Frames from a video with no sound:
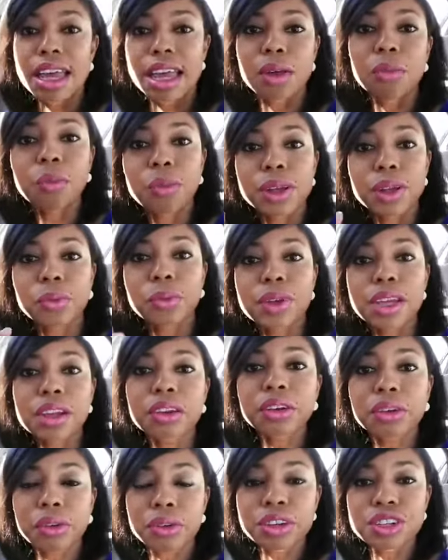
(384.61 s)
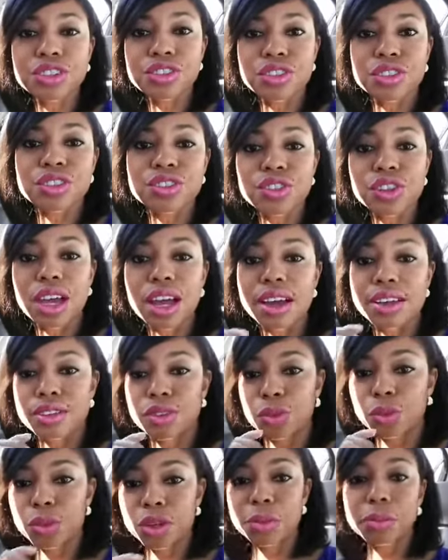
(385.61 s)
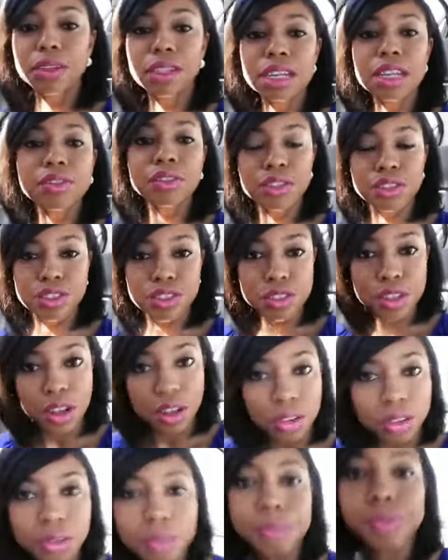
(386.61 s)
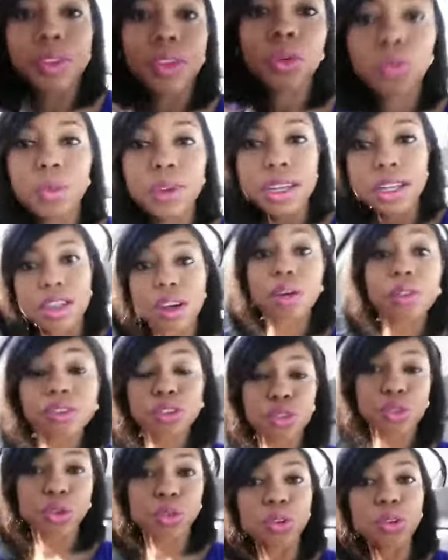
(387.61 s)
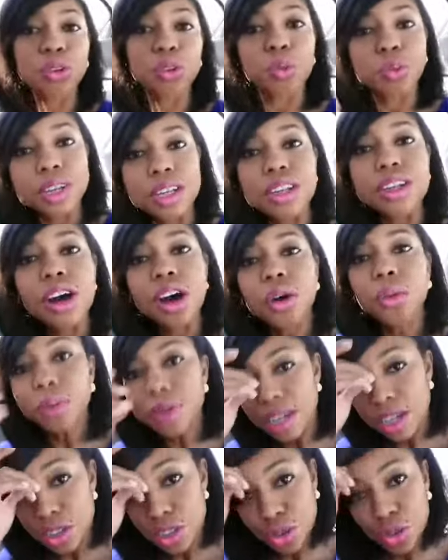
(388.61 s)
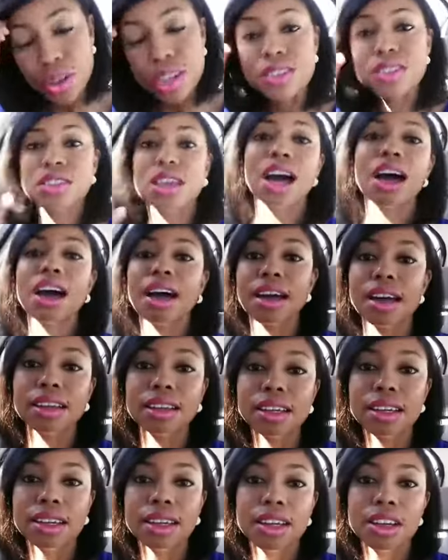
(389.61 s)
And when we are Christians, you guys, we're believers. So we know the truth. We know we can trust God.